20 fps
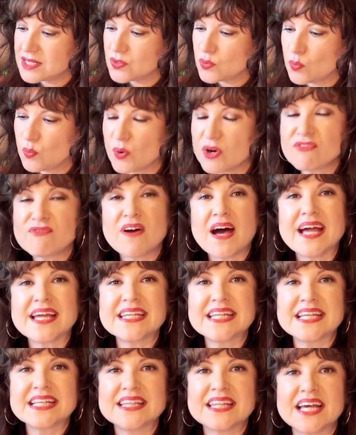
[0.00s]
We're
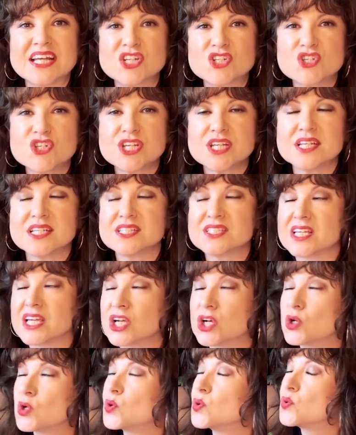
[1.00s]
finding that she is
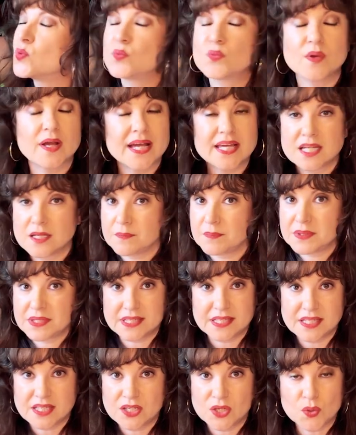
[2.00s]

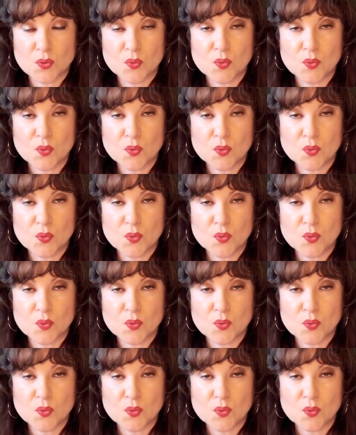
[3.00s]
incredibly